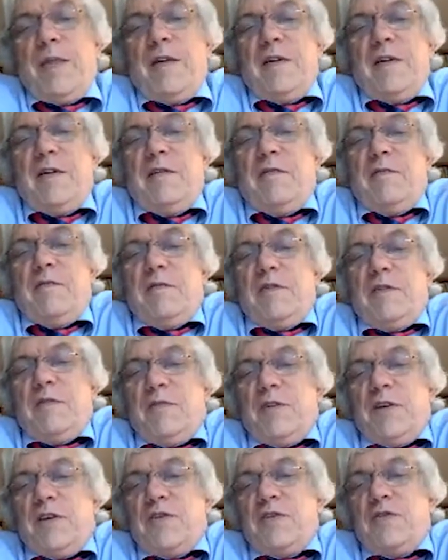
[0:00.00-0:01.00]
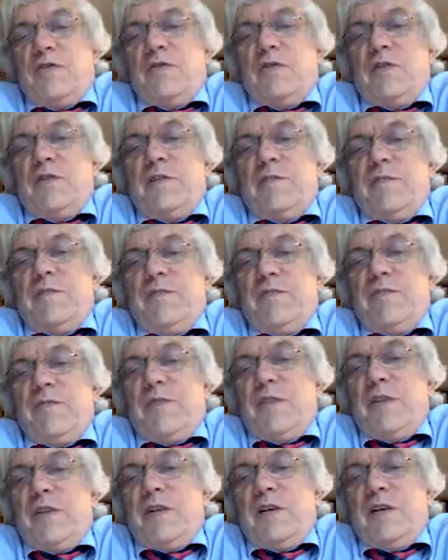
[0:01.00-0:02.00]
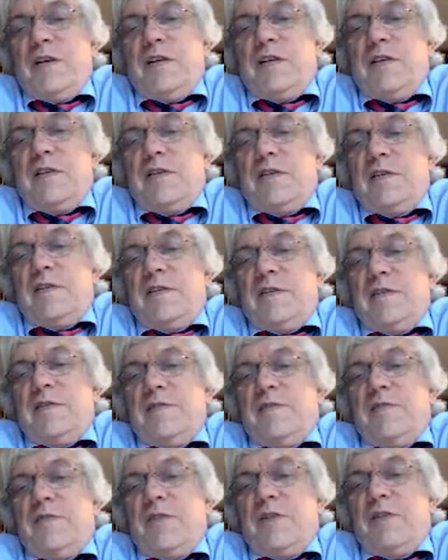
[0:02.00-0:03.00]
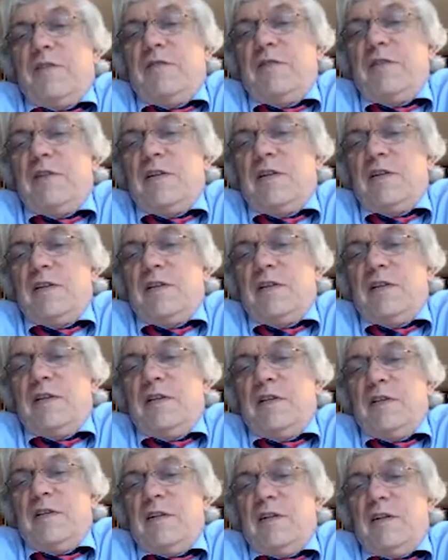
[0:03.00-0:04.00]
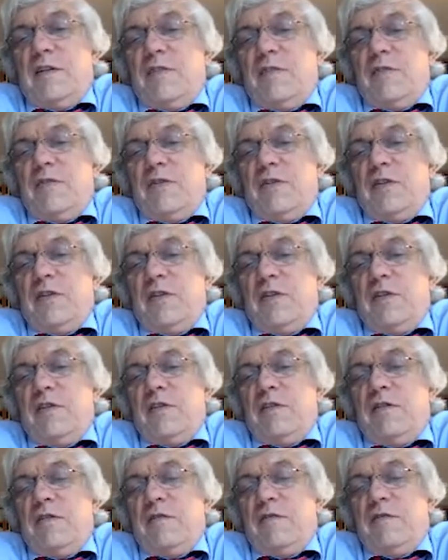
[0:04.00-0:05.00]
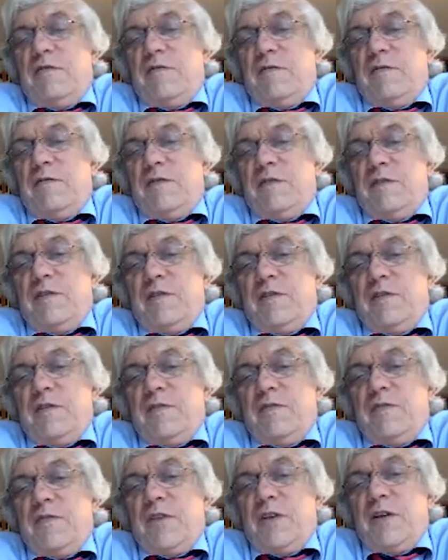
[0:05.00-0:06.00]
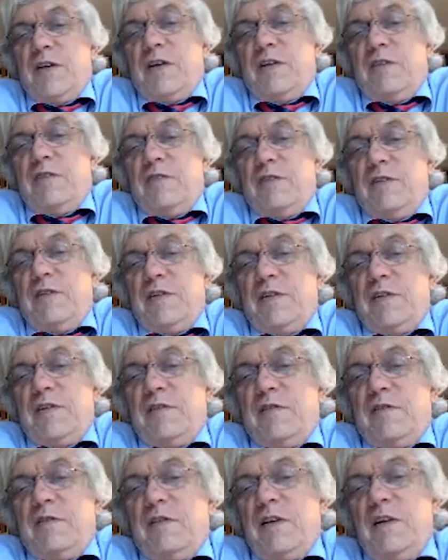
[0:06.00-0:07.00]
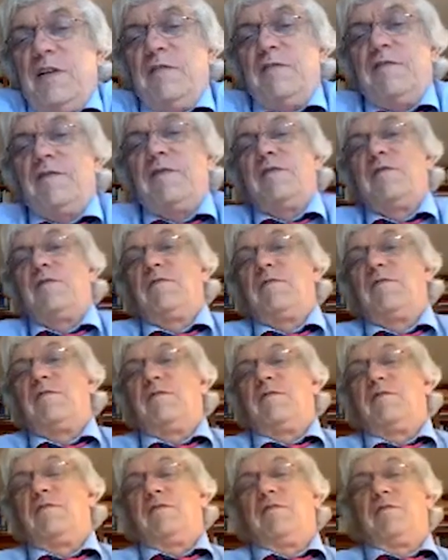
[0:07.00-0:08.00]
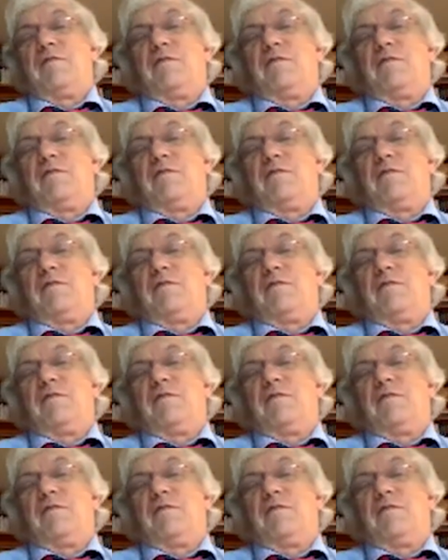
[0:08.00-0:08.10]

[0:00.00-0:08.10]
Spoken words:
you want to make sure that a critical number of countries all have to